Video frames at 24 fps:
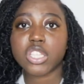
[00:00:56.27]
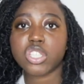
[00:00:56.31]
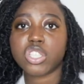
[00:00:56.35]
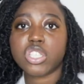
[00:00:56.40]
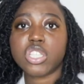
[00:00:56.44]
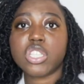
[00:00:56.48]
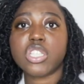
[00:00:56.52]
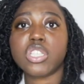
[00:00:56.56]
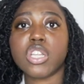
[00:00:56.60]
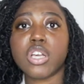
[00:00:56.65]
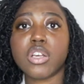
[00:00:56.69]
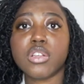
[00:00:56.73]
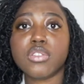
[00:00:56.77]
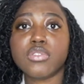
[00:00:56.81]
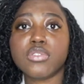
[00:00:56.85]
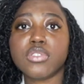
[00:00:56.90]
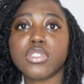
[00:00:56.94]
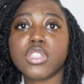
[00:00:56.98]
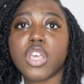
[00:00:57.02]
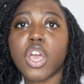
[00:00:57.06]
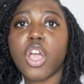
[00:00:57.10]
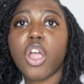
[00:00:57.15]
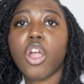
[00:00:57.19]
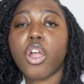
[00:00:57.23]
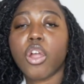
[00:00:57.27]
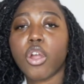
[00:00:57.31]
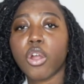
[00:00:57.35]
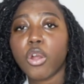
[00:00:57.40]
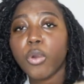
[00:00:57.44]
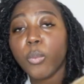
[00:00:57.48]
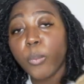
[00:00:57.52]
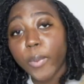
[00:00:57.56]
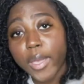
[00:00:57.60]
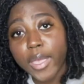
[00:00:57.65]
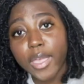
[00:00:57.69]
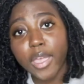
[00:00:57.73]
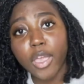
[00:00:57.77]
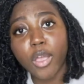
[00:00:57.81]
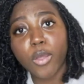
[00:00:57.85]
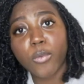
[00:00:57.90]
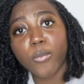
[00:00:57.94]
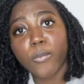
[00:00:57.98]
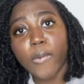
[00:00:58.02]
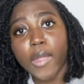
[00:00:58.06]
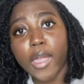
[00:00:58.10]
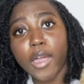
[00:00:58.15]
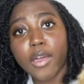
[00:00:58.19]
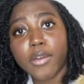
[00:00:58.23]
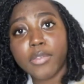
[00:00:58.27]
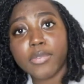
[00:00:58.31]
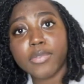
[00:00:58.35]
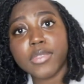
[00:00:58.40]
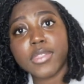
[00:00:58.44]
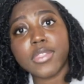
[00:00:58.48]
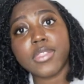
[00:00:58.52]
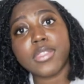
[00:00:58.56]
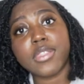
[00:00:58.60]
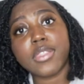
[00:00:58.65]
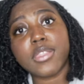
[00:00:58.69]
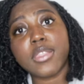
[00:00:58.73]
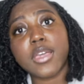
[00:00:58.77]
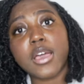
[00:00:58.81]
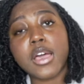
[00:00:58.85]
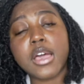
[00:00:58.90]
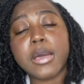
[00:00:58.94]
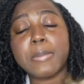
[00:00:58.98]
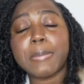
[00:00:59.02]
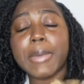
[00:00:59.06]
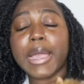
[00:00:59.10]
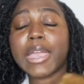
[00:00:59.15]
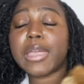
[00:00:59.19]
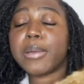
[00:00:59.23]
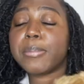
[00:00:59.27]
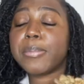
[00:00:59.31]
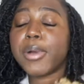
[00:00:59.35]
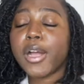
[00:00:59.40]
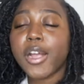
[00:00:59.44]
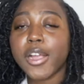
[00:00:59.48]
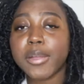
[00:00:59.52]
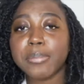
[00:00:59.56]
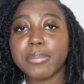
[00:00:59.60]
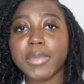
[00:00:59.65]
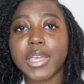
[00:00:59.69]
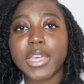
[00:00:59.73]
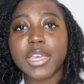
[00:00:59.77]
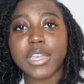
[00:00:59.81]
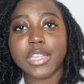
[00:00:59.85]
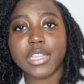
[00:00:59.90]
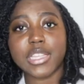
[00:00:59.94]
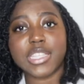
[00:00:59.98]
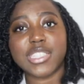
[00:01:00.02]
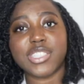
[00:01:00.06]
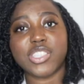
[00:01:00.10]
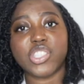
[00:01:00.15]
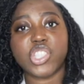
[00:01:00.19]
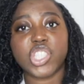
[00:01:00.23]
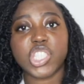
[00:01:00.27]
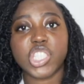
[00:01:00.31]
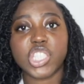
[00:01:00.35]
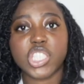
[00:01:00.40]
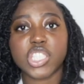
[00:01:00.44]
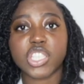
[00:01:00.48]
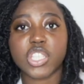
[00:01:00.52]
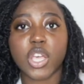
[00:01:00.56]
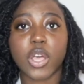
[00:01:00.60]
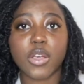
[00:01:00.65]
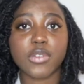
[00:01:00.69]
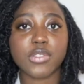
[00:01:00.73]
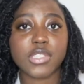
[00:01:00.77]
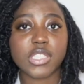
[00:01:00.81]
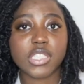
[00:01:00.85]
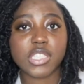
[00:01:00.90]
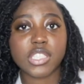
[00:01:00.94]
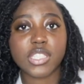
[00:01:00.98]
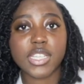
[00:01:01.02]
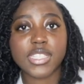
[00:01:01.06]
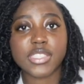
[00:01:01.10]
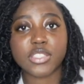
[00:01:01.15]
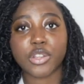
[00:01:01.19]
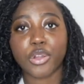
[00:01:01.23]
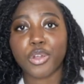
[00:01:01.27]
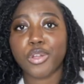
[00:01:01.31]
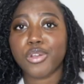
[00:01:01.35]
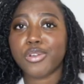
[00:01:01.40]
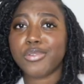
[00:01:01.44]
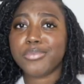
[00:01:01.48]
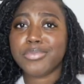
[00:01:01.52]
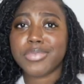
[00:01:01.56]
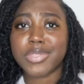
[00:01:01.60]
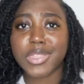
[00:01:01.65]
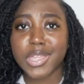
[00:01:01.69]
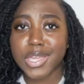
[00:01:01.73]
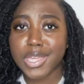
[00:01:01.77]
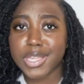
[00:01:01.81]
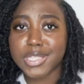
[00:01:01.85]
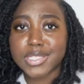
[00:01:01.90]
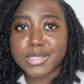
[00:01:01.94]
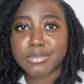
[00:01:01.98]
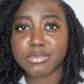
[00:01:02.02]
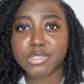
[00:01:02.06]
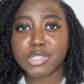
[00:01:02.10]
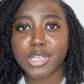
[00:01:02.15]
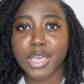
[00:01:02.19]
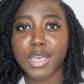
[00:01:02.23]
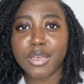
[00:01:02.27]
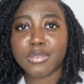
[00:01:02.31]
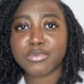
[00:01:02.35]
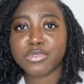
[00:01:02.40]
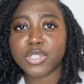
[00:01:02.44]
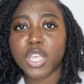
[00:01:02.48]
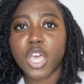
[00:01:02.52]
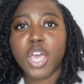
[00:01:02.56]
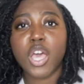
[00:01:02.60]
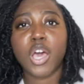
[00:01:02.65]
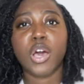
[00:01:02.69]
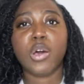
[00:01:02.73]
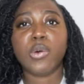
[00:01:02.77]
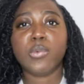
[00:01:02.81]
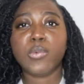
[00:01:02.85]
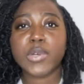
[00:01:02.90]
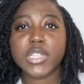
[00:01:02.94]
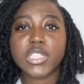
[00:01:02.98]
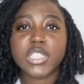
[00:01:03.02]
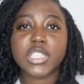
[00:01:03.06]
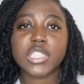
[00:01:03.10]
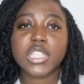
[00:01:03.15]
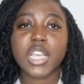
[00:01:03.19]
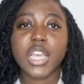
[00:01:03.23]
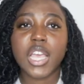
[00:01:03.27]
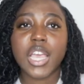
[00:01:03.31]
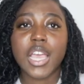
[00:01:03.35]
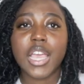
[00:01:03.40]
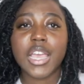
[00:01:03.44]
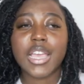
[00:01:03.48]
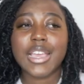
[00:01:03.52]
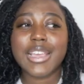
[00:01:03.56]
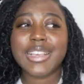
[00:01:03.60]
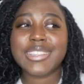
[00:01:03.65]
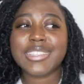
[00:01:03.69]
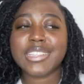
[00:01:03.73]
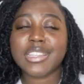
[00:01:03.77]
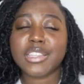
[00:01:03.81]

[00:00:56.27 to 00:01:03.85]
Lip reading: She knows her way around my apartment, and she just goes and does her own thing sometimes, which is a